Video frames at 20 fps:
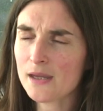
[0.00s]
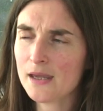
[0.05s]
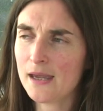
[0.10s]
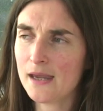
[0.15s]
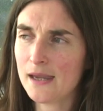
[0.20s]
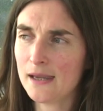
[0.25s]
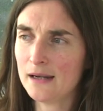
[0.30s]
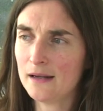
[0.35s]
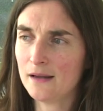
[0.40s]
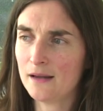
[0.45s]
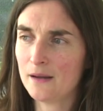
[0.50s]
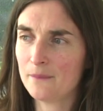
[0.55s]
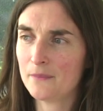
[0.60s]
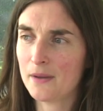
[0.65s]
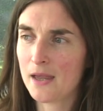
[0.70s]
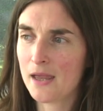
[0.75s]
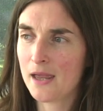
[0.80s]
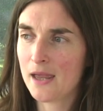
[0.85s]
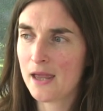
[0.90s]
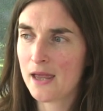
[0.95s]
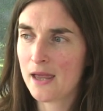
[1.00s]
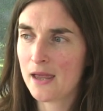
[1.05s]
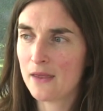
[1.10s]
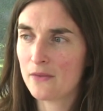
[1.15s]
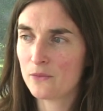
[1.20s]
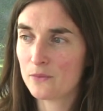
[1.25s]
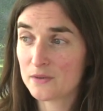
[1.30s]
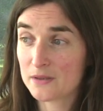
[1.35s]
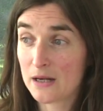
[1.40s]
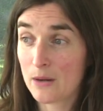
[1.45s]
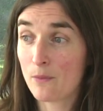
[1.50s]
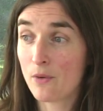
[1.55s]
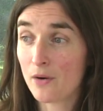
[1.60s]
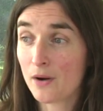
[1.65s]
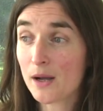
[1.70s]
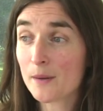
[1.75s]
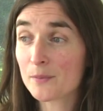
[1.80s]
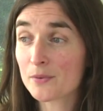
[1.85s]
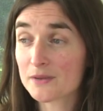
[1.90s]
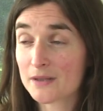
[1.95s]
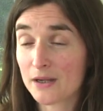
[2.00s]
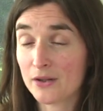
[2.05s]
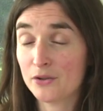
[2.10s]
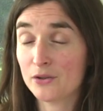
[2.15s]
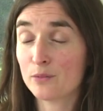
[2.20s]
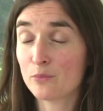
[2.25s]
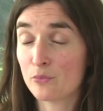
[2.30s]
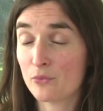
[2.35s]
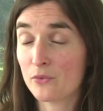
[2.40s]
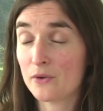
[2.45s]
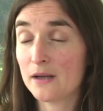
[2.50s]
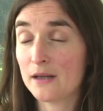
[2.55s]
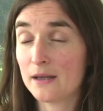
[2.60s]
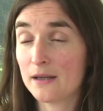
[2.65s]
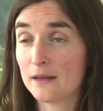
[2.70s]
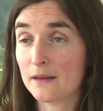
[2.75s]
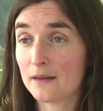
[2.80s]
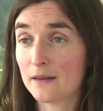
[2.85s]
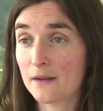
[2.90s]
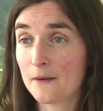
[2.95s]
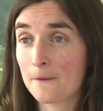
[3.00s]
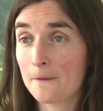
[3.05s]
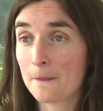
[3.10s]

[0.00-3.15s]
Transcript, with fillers: And um, the reason I woke up was I couldn't breathe,